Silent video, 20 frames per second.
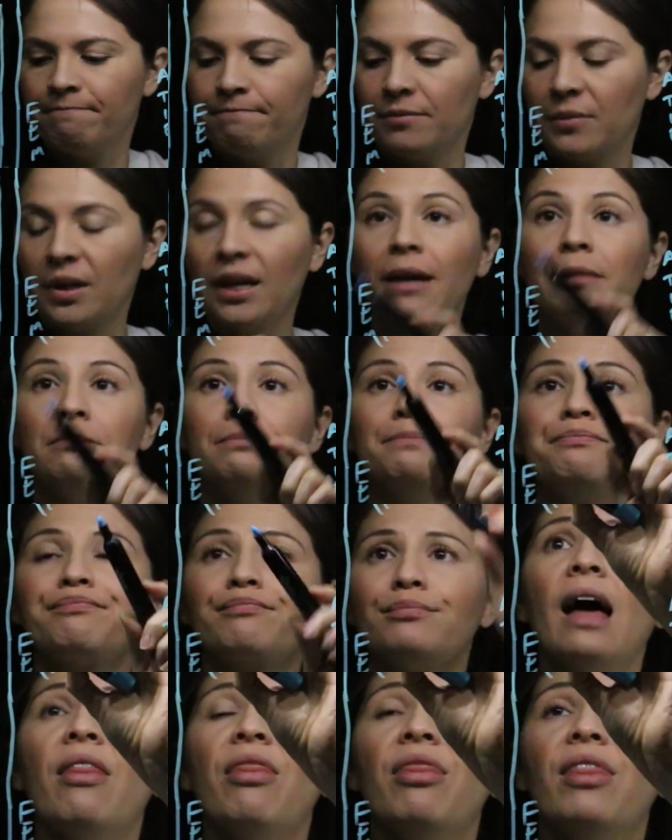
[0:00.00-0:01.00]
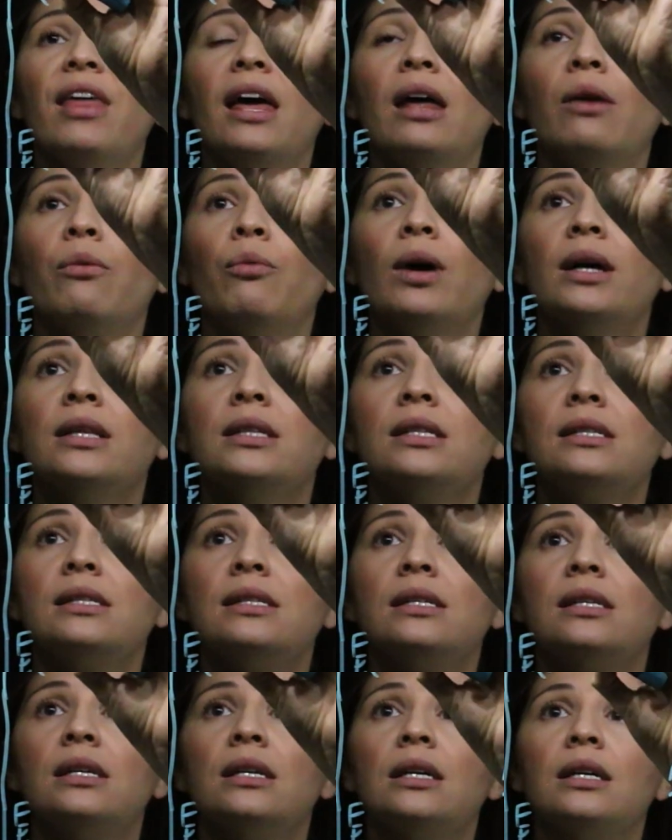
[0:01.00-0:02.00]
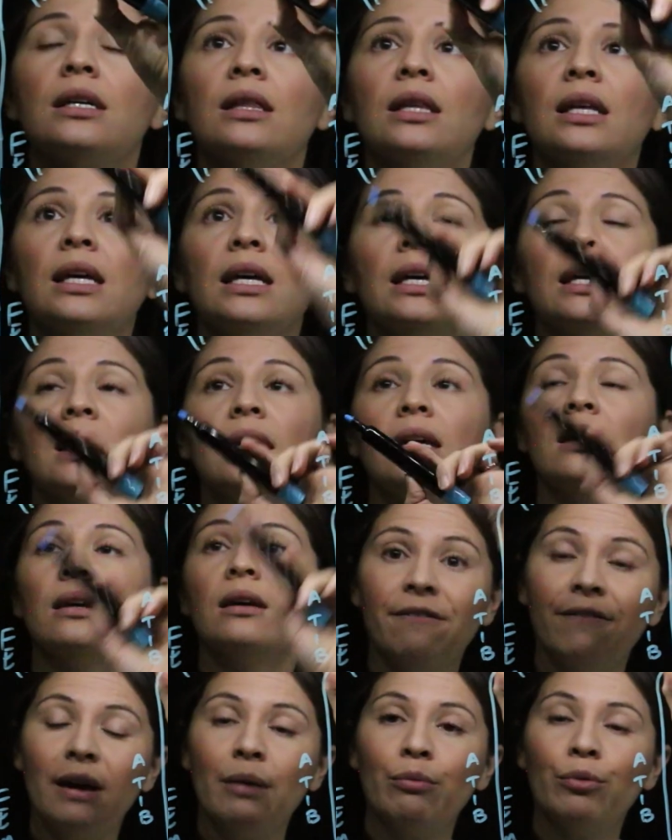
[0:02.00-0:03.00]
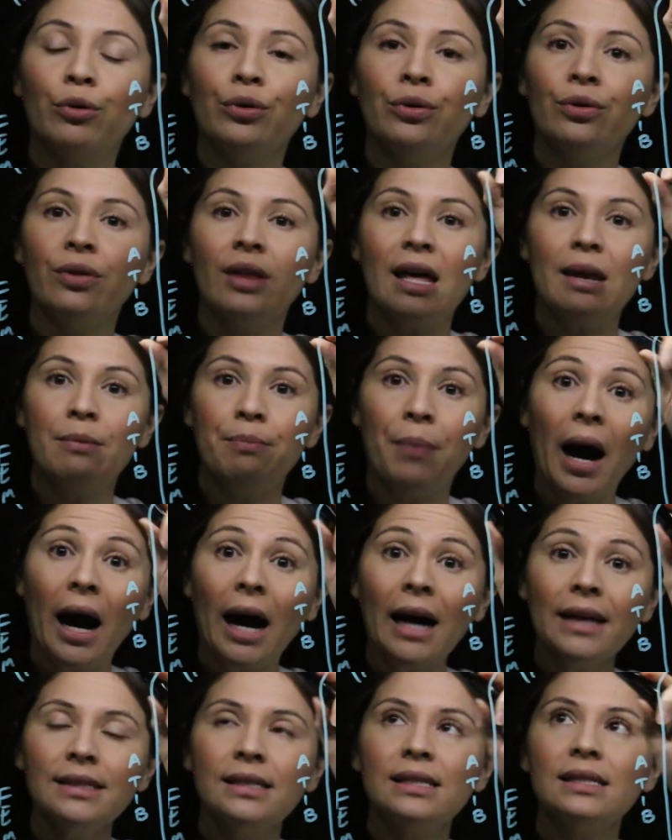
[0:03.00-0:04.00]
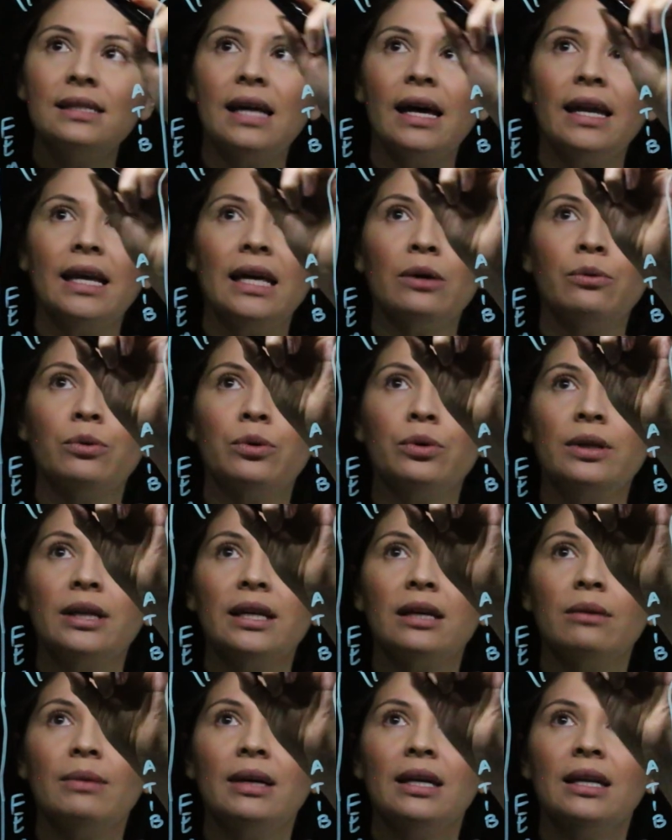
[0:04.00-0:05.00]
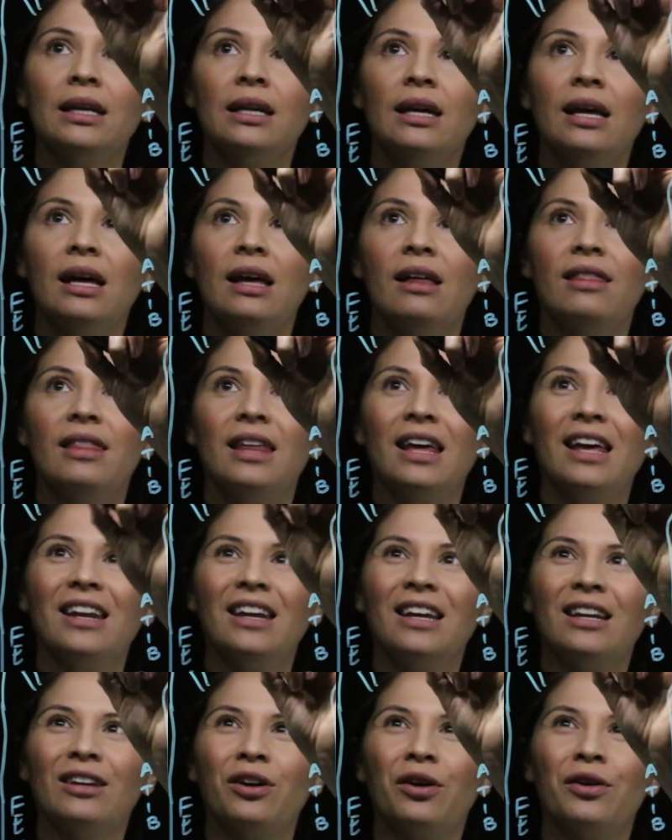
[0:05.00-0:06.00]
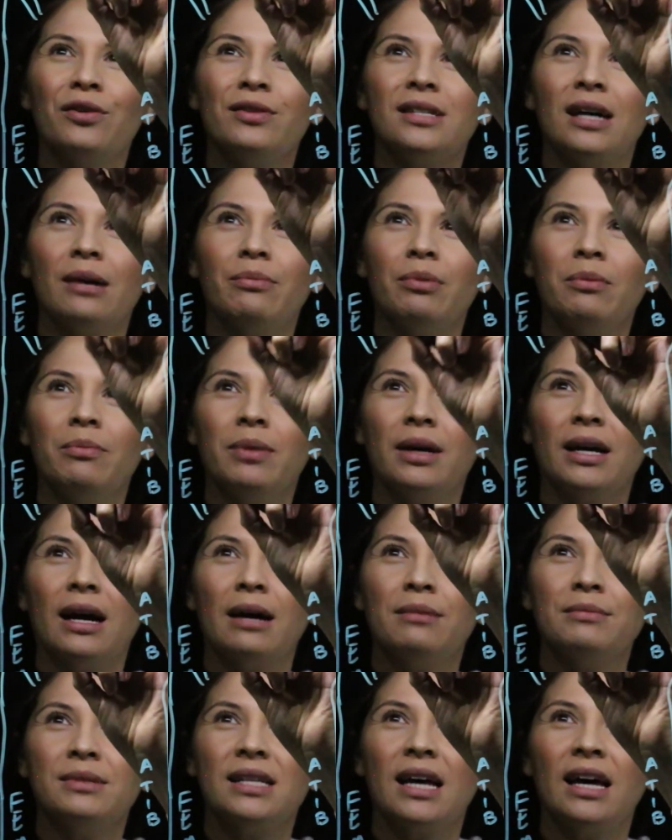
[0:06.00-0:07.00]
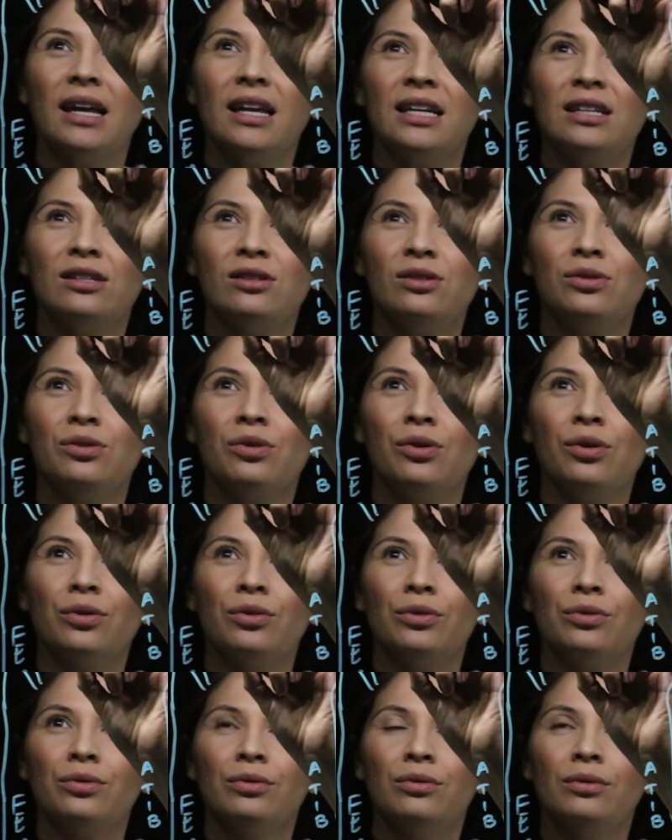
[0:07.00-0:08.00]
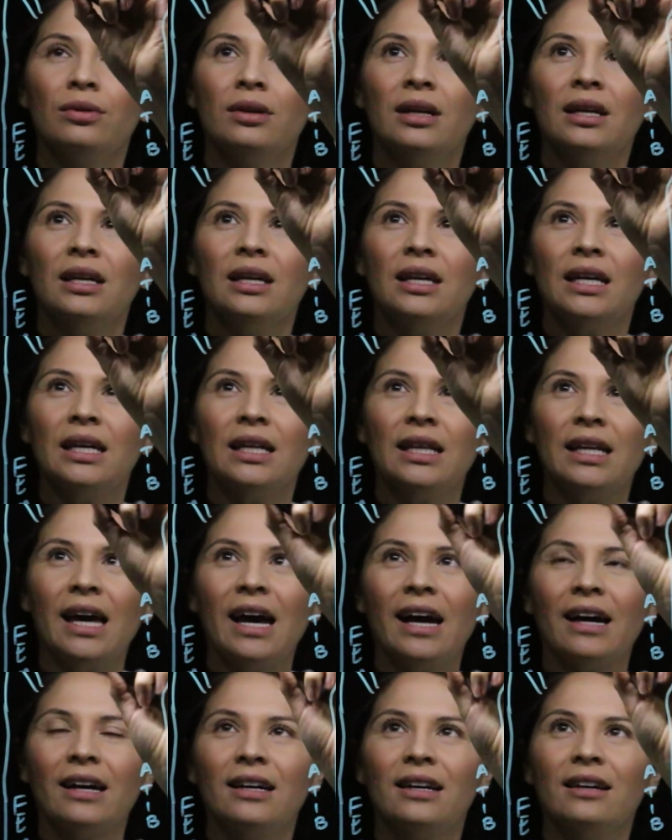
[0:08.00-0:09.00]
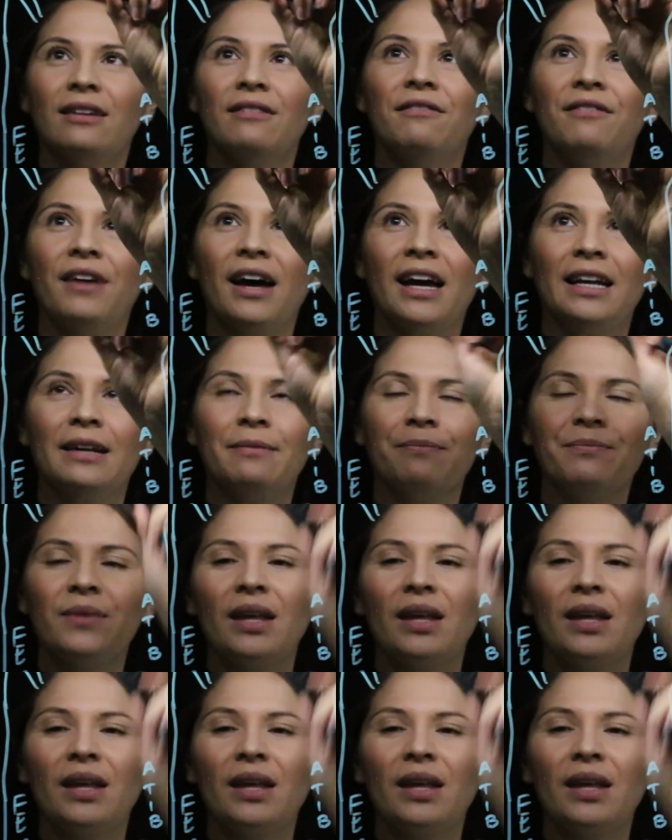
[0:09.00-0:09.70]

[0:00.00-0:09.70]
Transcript: Okay, and then once the femoral then passes that inguinal ligament, then it goes up and becomes that external iliac vein.